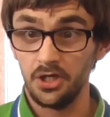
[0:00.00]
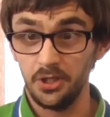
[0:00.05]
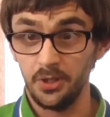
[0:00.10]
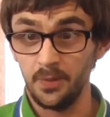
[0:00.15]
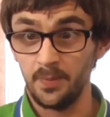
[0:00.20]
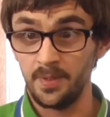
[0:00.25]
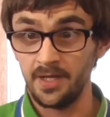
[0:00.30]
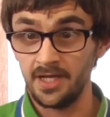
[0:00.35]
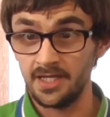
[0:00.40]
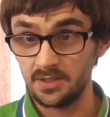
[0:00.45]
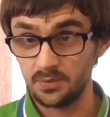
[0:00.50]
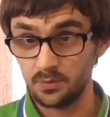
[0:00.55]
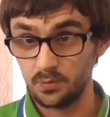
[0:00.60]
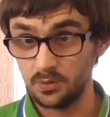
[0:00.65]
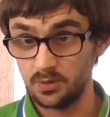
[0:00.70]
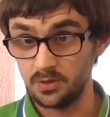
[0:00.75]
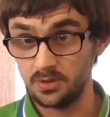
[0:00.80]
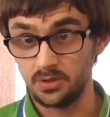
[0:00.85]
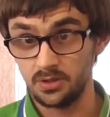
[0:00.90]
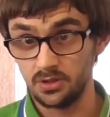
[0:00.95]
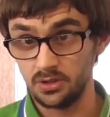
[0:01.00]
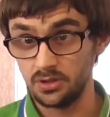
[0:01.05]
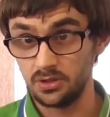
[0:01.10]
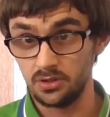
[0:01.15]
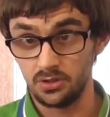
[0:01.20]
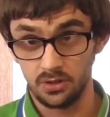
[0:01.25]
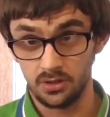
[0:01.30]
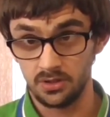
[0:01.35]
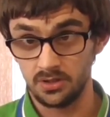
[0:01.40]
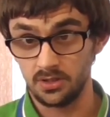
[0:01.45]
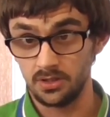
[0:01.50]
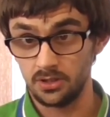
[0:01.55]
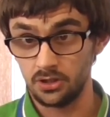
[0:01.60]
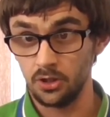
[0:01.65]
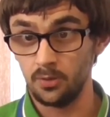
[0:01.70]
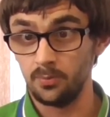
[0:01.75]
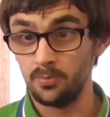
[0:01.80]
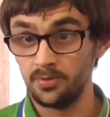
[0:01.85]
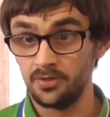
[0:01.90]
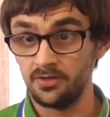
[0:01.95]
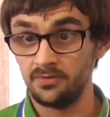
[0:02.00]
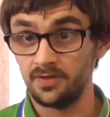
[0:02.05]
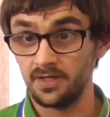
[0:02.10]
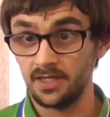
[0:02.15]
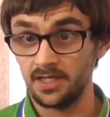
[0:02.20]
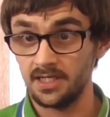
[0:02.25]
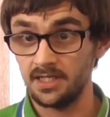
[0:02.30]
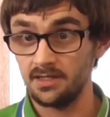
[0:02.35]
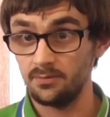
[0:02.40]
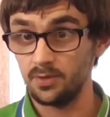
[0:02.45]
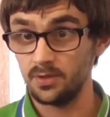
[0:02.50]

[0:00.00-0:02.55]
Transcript: OBS does the job perfectly.